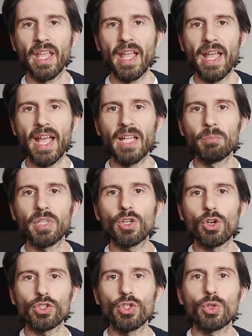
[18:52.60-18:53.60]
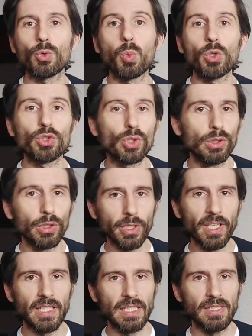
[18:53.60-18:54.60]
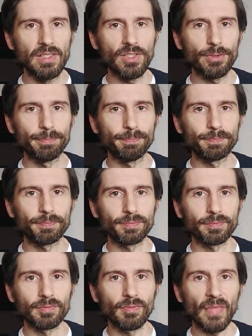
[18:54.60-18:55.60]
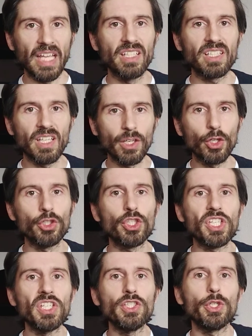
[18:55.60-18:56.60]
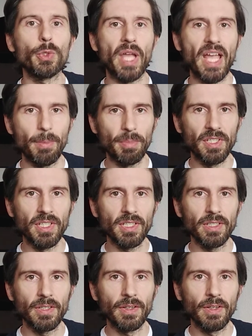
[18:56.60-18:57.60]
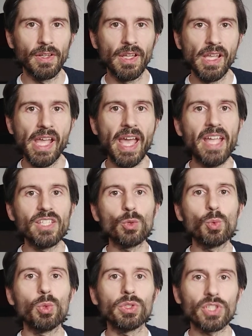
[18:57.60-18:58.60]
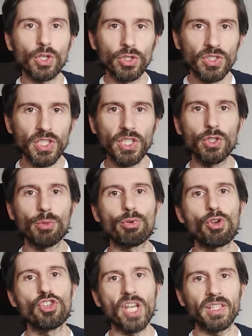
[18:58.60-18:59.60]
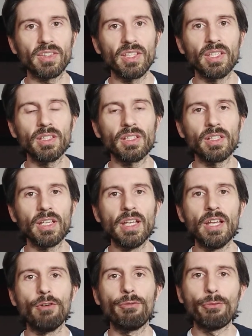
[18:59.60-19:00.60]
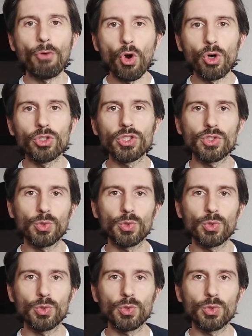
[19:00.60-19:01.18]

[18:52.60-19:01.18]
And because you don't want to look at it, it can continue happening, and you would continue projecting fault to